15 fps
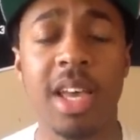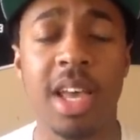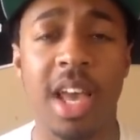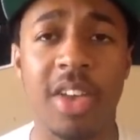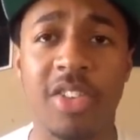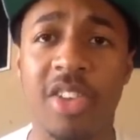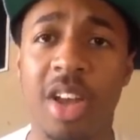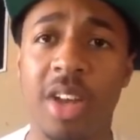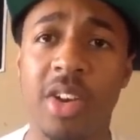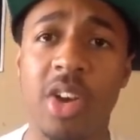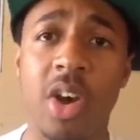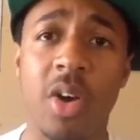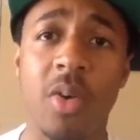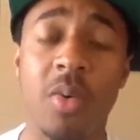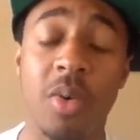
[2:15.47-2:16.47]
As y'all
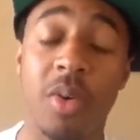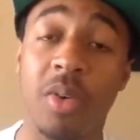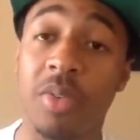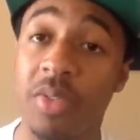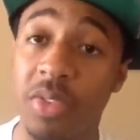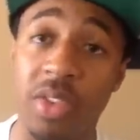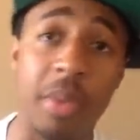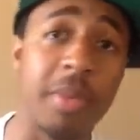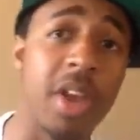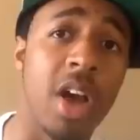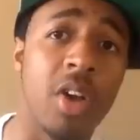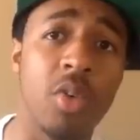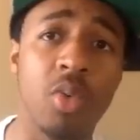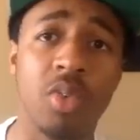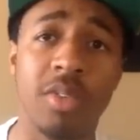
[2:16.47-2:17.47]
know, or some of
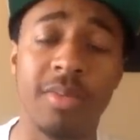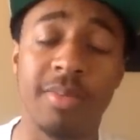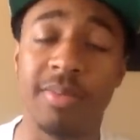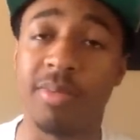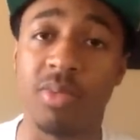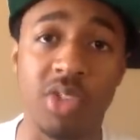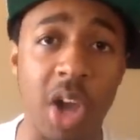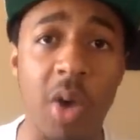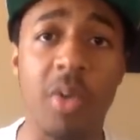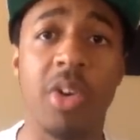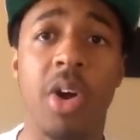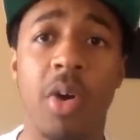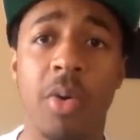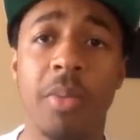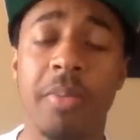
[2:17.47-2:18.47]
y'all who don't
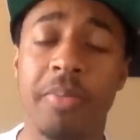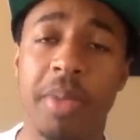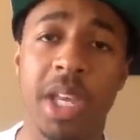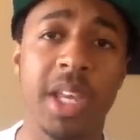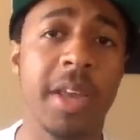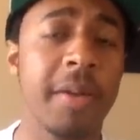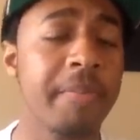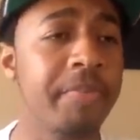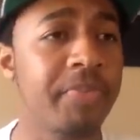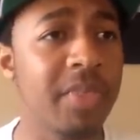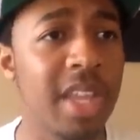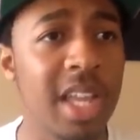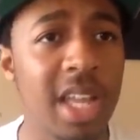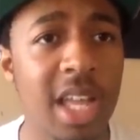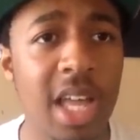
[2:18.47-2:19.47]
know me,
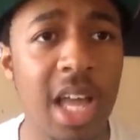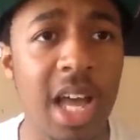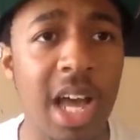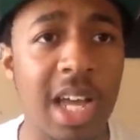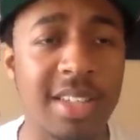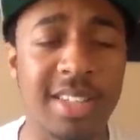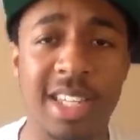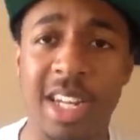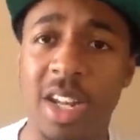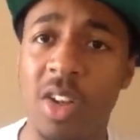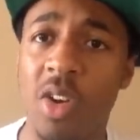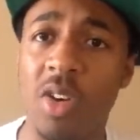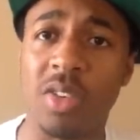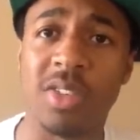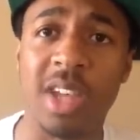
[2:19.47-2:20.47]
I said a
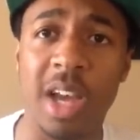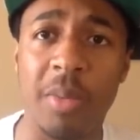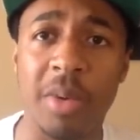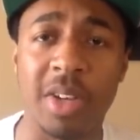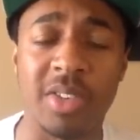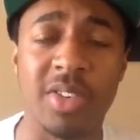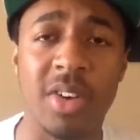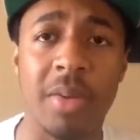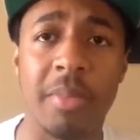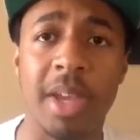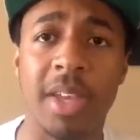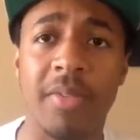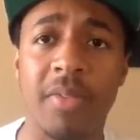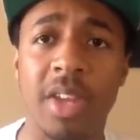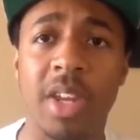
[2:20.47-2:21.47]
long time when I started
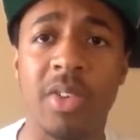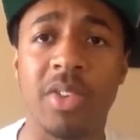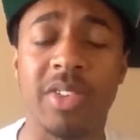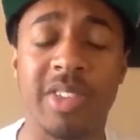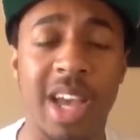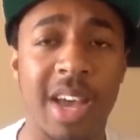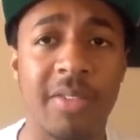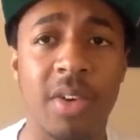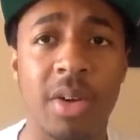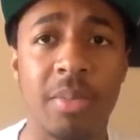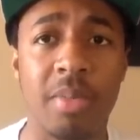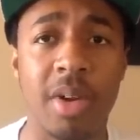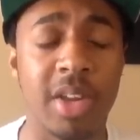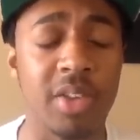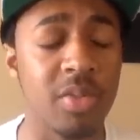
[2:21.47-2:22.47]
making videos, Tyvon
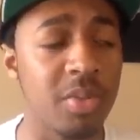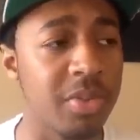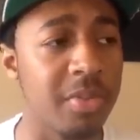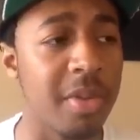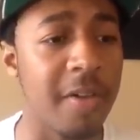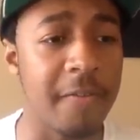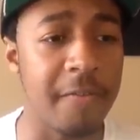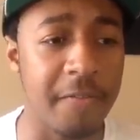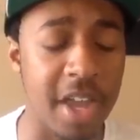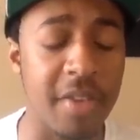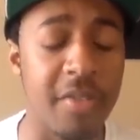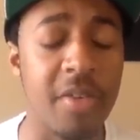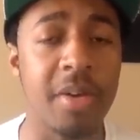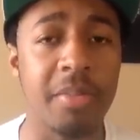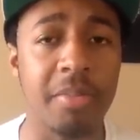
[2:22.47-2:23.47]
Branch was my
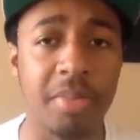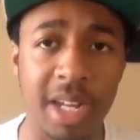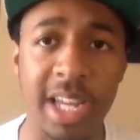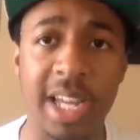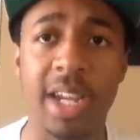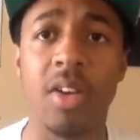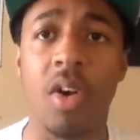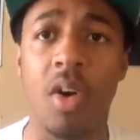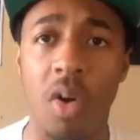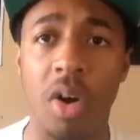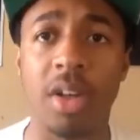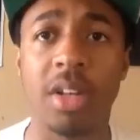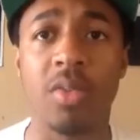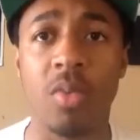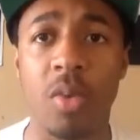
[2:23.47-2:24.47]
favorite player
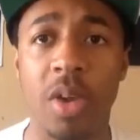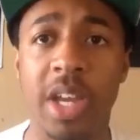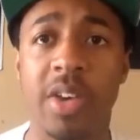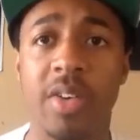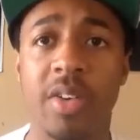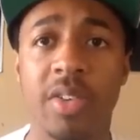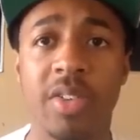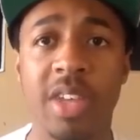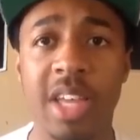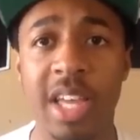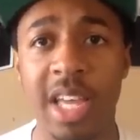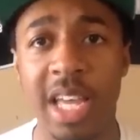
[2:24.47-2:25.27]
on the Raiders.